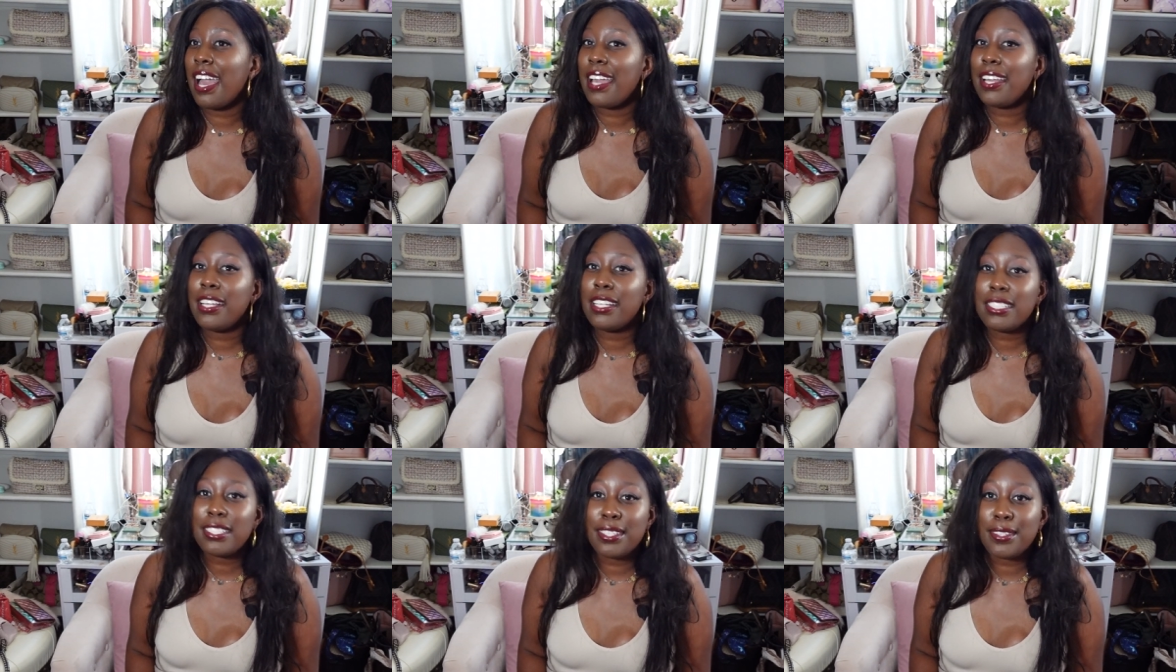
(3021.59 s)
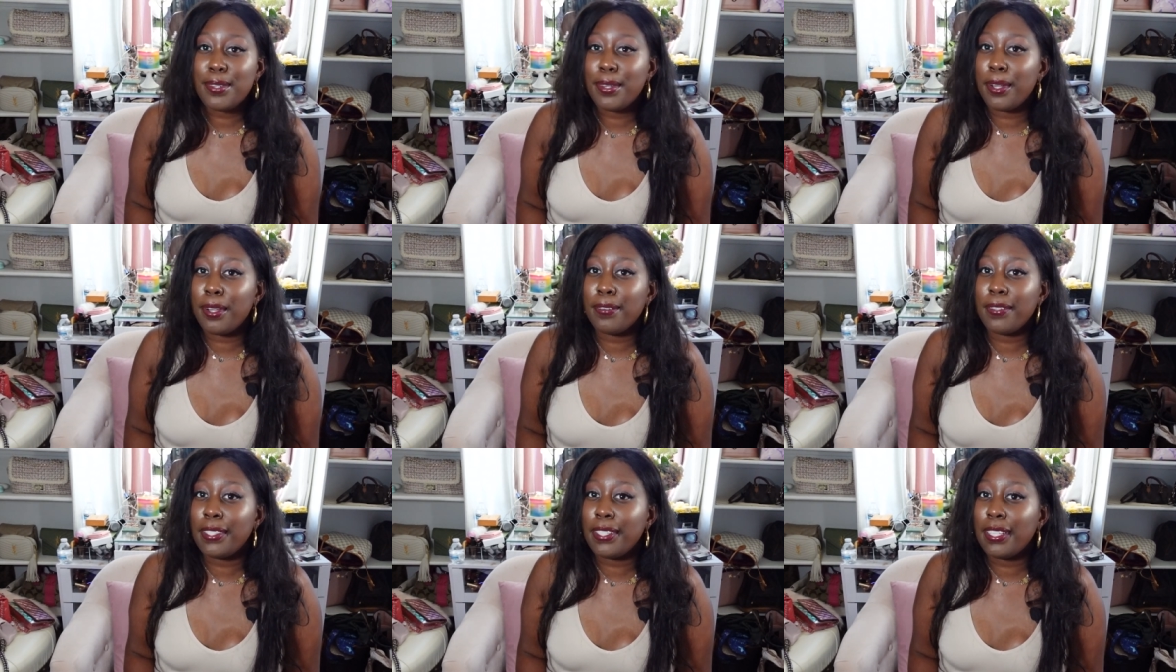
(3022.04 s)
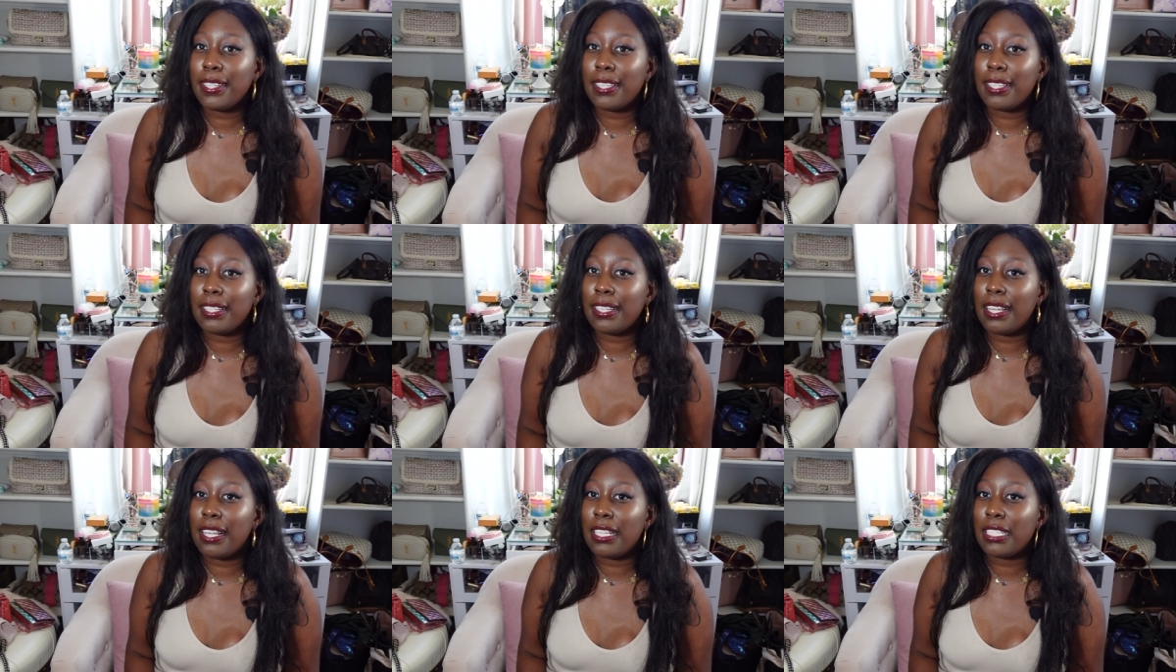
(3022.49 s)
I don't deserve
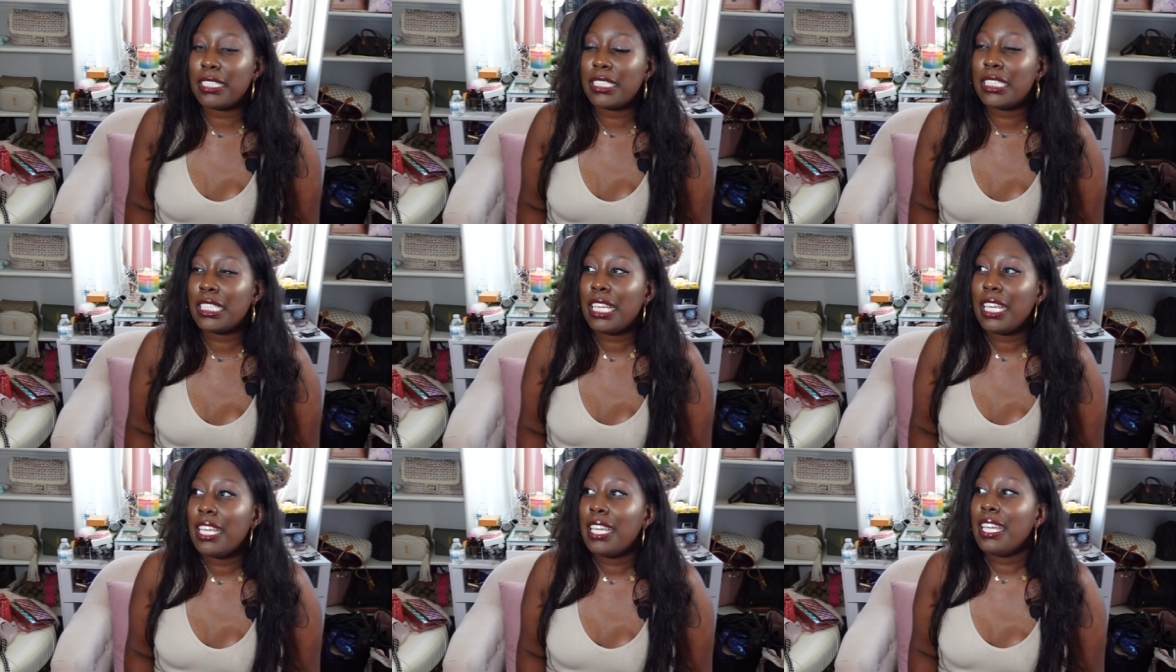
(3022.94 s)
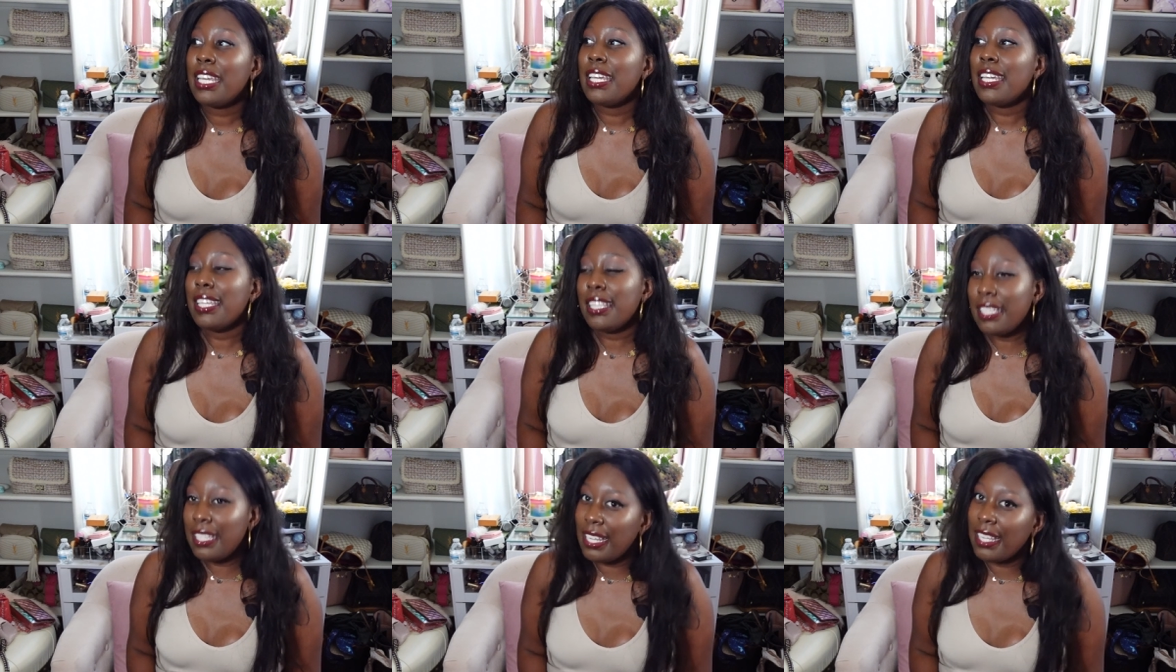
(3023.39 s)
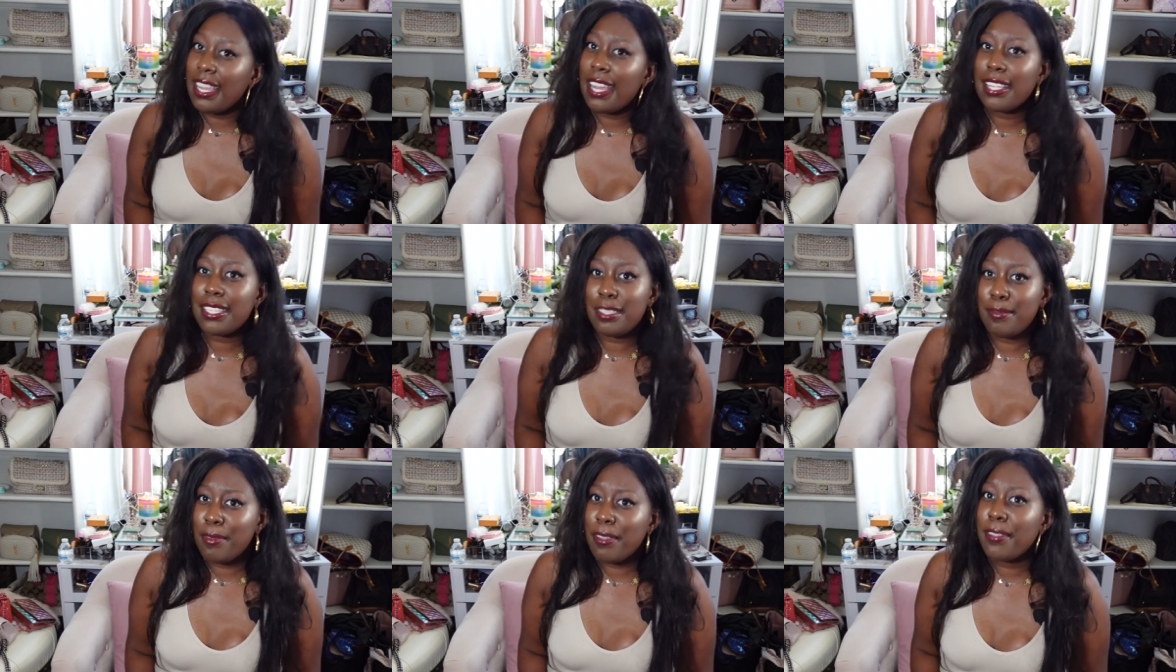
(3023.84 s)
anything else. And then I
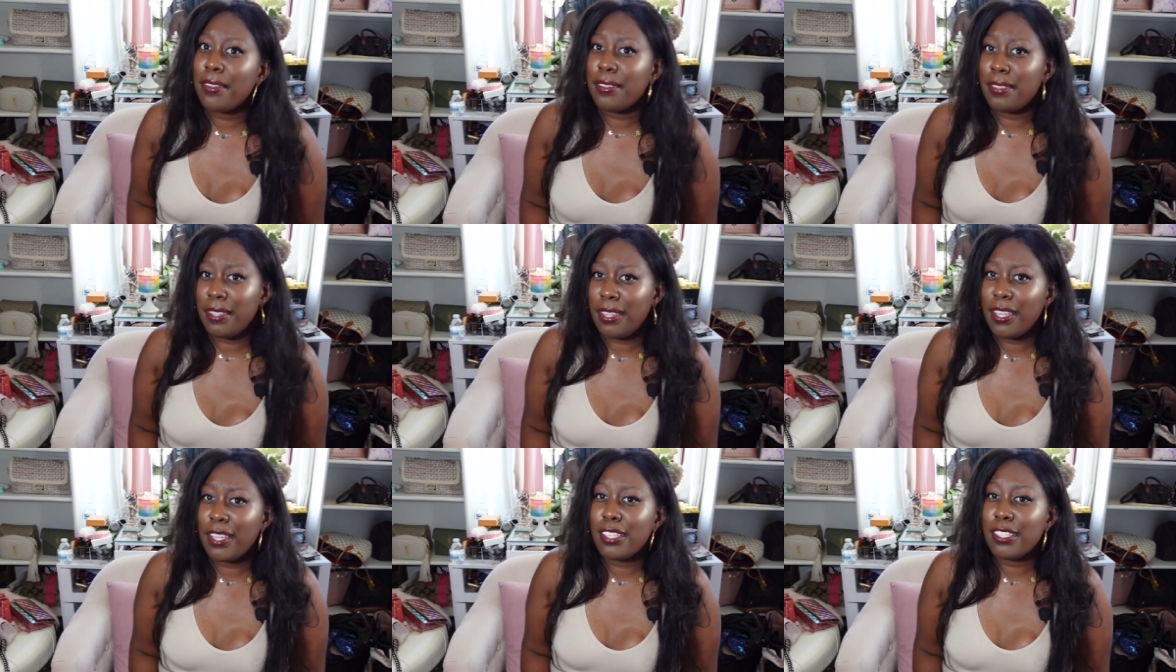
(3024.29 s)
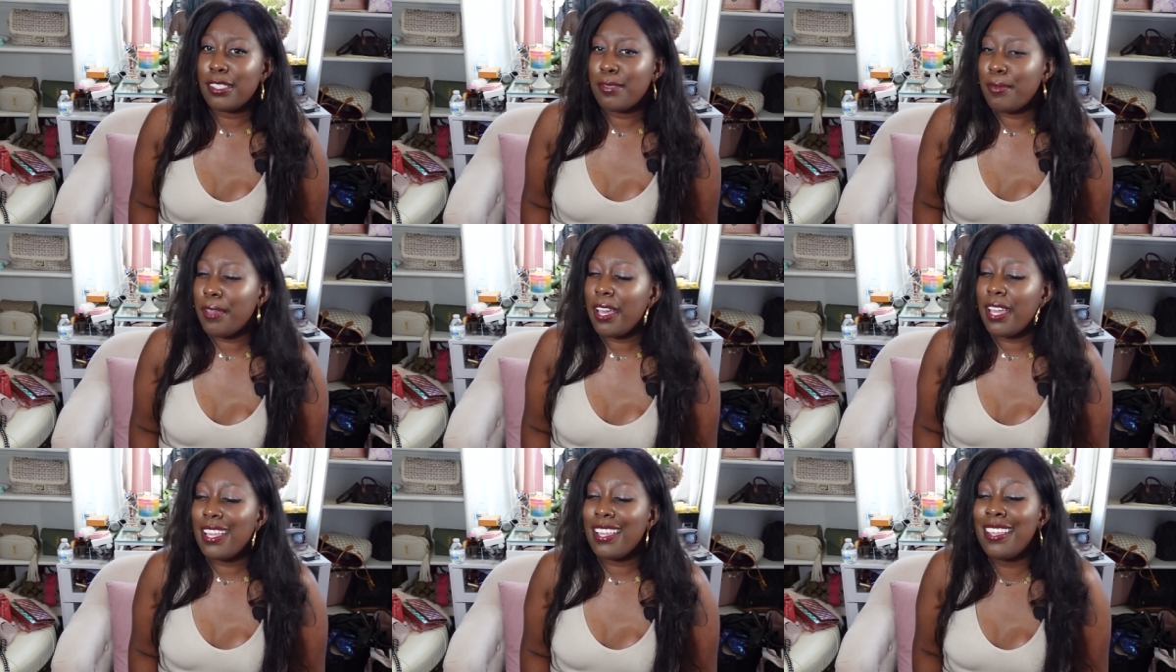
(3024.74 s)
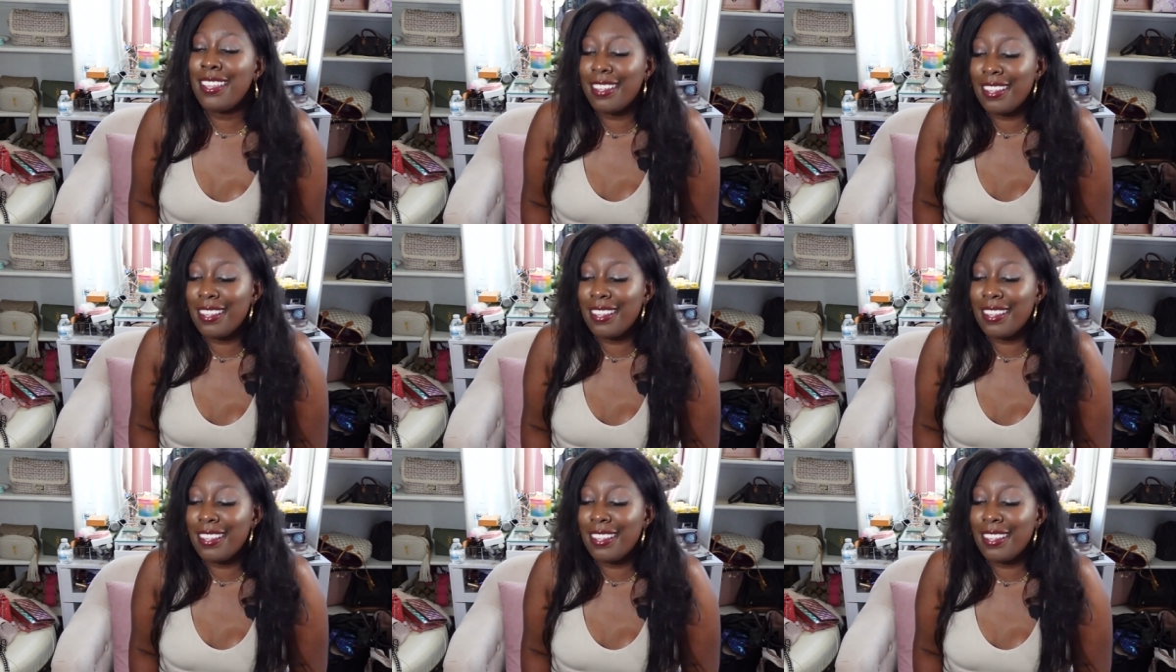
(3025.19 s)
got some other things, but